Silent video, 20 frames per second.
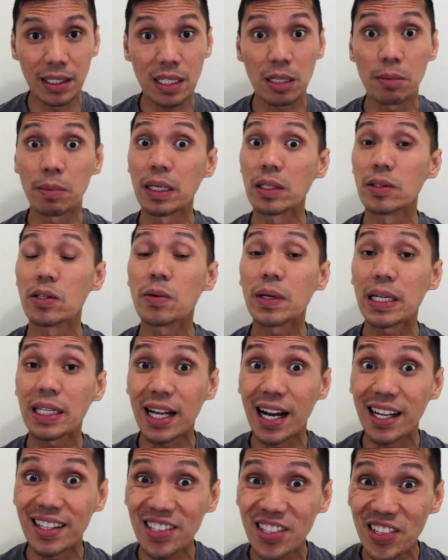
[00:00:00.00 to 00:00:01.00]
So by doing
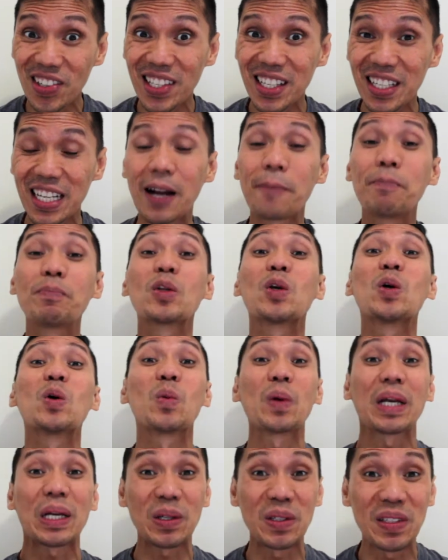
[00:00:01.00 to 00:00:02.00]
Nadi Shodhana,
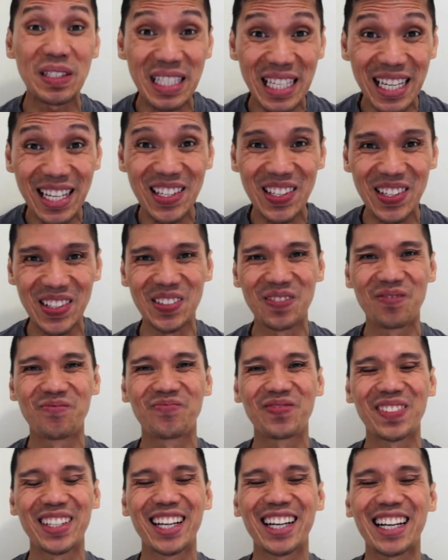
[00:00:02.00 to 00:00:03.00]
we continue
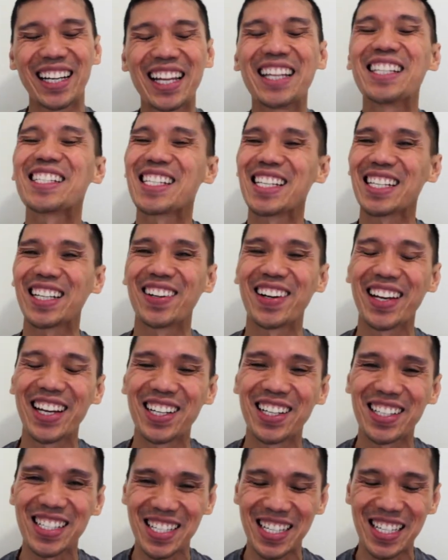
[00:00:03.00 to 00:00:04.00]
cleansing our
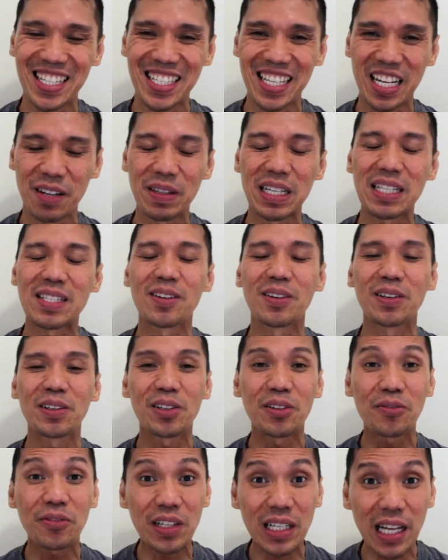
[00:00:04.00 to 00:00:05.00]
inner system. It's so
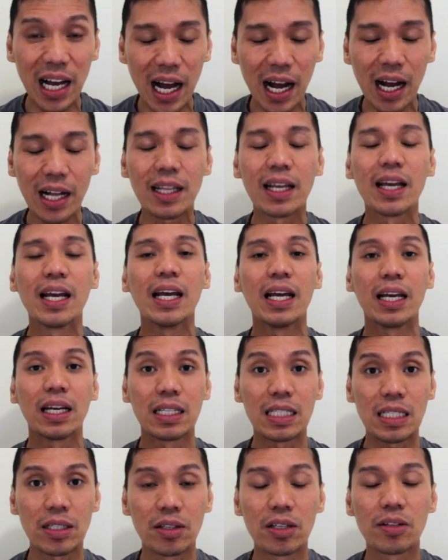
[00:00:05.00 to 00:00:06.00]
good for the heart,
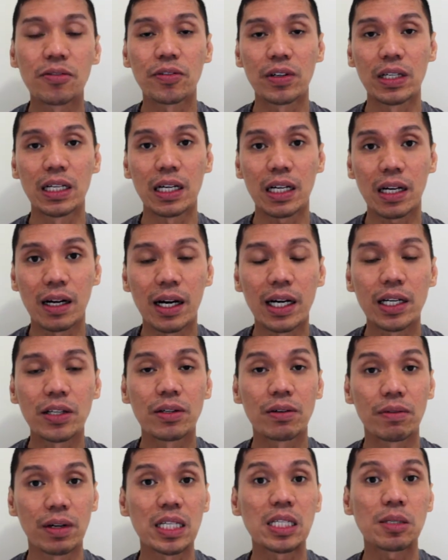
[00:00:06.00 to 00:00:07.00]
it's good for the
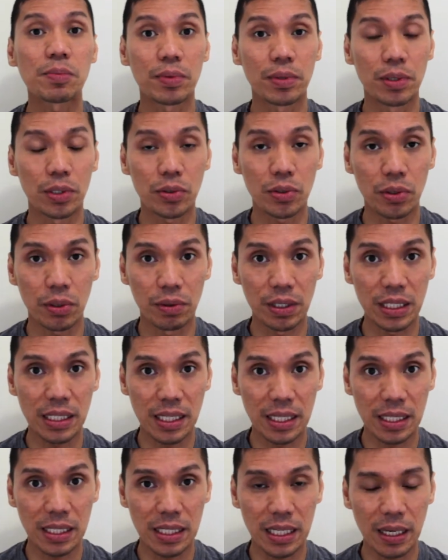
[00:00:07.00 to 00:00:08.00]
cardiorespiratory
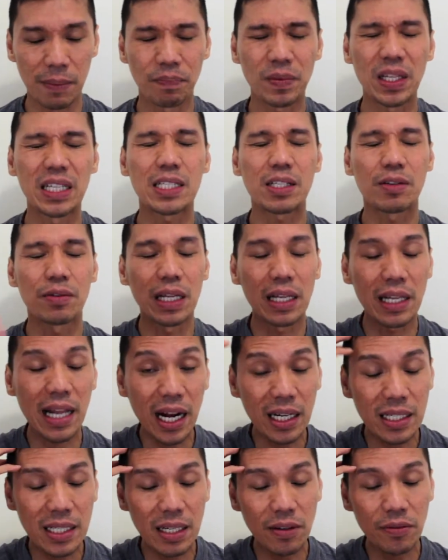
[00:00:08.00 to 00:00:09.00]
system. It's
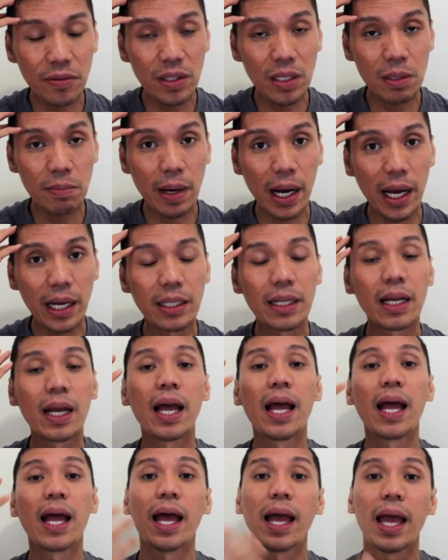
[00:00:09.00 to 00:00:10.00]
relaxing for the mind
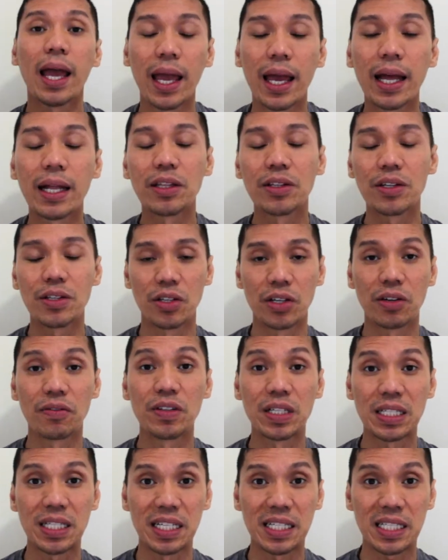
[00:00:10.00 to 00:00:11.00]
and the
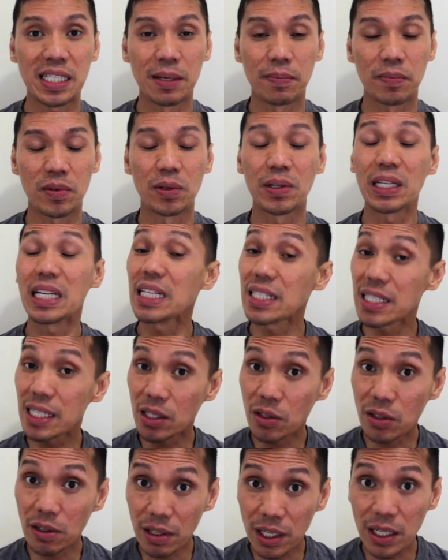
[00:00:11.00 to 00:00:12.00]
nervous system too. Easy
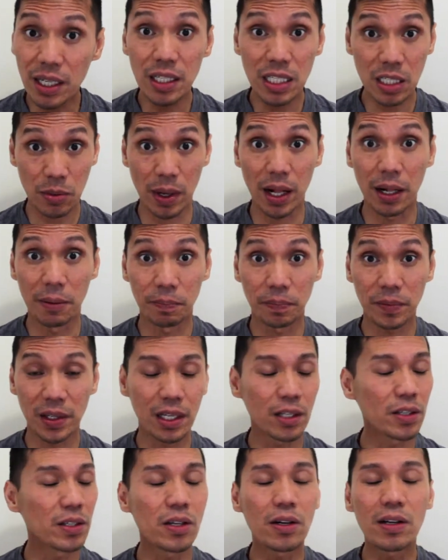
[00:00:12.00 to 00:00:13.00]
to learn as well.
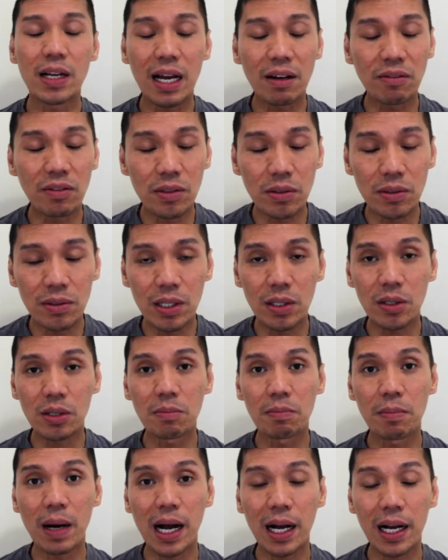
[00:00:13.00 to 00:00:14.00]
Yeah, you don't have to do the
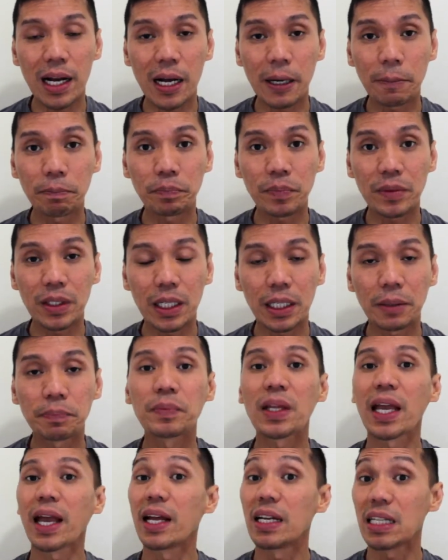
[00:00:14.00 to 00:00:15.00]
kumbhaka,
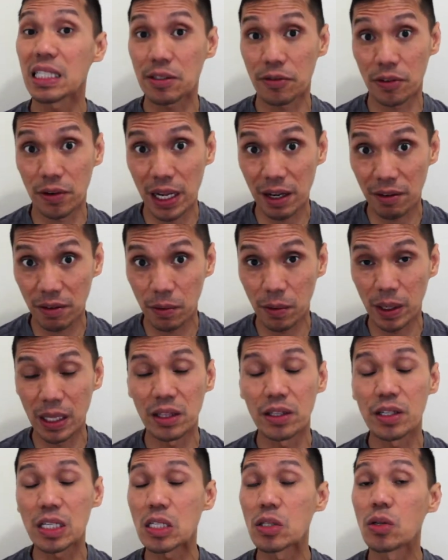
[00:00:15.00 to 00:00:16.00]
and it's for everyone.
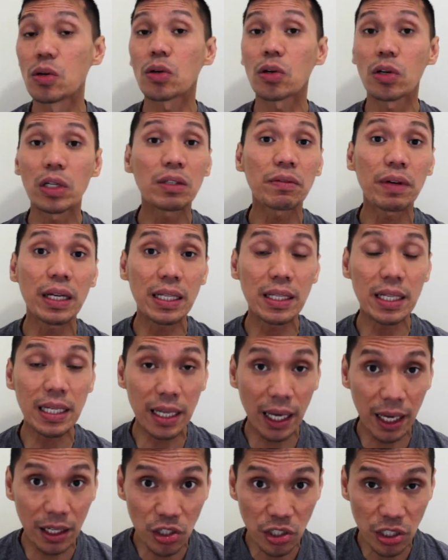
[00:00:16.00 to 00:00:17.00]
There's no
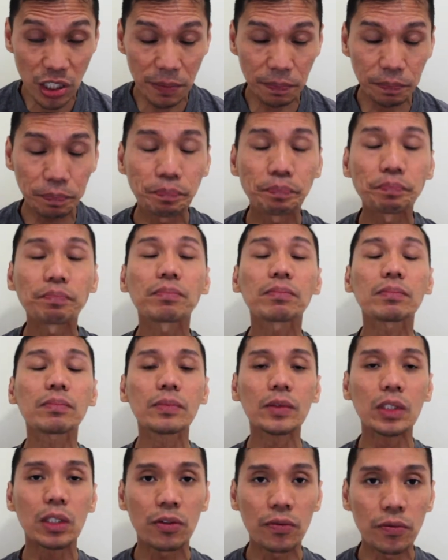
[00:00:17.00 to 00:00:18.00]
contraindication
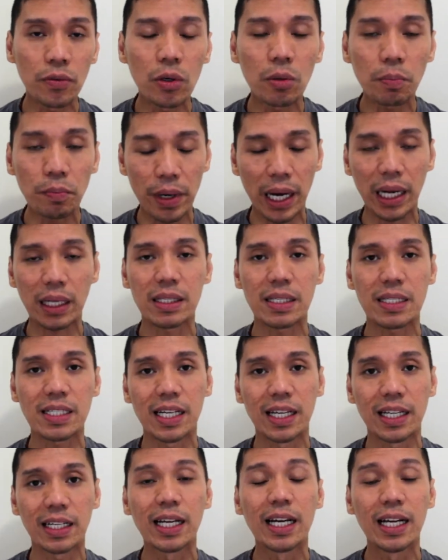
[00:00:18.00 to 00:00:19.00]
for
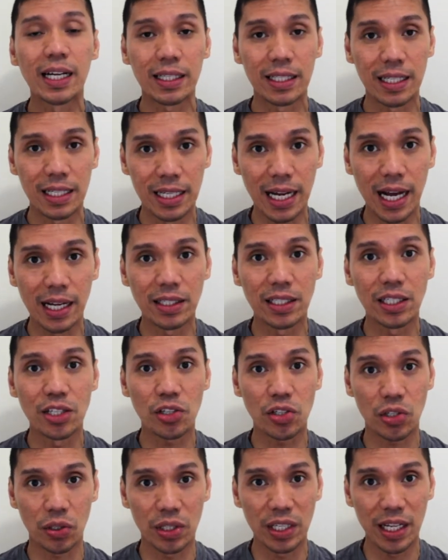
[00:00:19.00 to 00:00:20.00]
practicing the Nadi
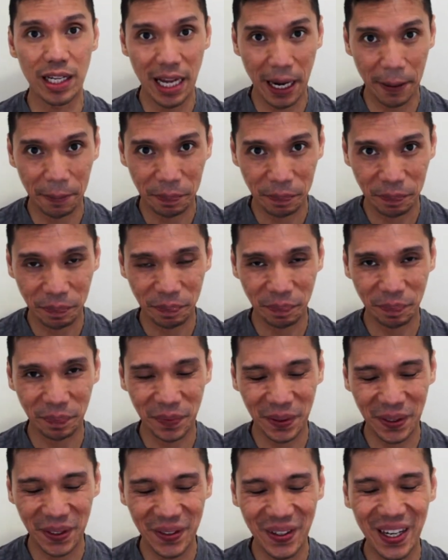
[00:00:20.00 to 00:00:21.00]
Shodhana.
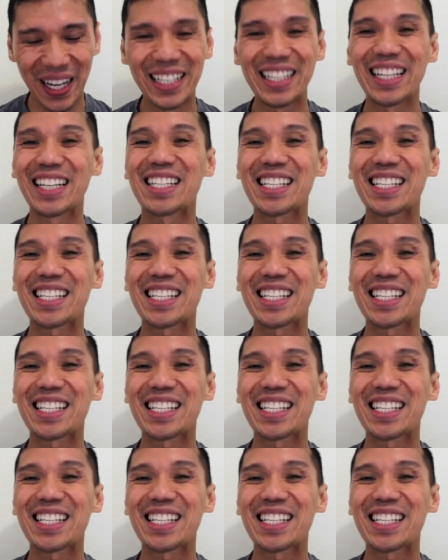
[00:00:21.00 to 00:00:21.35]
All right.